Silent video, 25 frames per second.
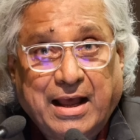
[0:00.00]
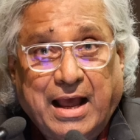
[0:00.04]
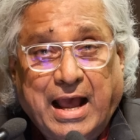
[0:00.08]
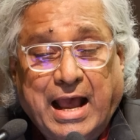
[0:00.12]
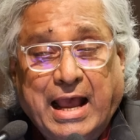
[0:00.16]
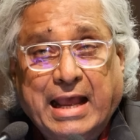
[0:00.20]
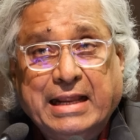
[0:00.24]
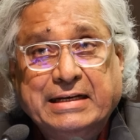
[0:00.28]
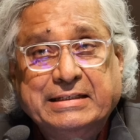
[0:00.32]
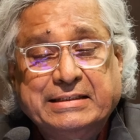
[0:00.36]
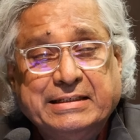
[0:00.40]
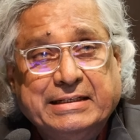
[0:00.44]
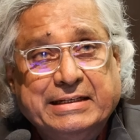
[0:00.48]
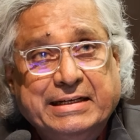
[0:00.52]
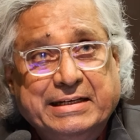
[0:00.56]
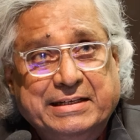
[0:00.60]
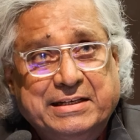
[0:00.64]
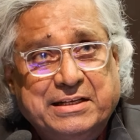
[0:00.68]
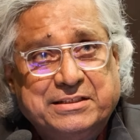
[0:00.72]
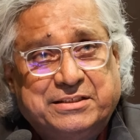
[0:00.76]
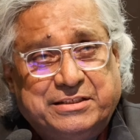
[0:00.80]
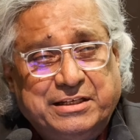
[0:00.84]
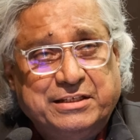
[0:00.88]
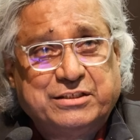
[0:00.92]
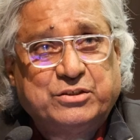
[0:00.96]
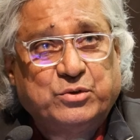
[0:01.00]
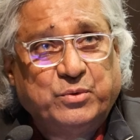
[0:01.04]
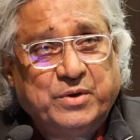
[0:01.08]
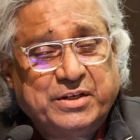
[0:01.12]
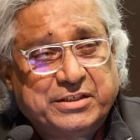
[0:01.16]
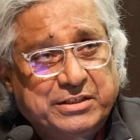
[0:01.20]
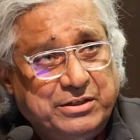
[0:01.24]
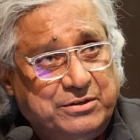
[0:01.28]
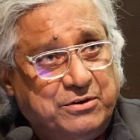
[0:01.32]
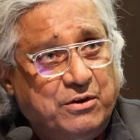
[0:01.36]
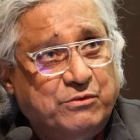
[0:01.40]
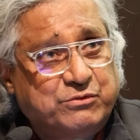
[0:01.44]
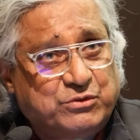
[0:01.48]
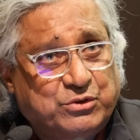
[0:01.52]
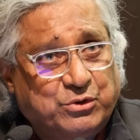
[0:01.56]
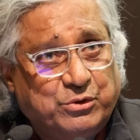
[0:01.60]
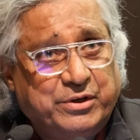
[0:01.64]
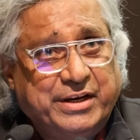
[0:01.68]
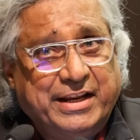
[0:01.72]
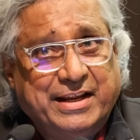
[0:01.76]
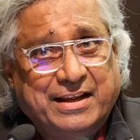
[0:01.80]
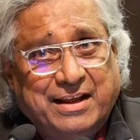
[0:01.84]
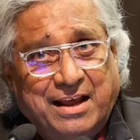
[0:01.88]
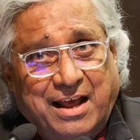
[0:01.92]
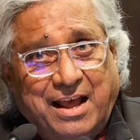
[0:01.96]
And in a situation of
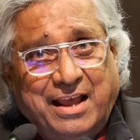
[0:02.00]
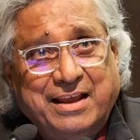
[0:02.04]
today,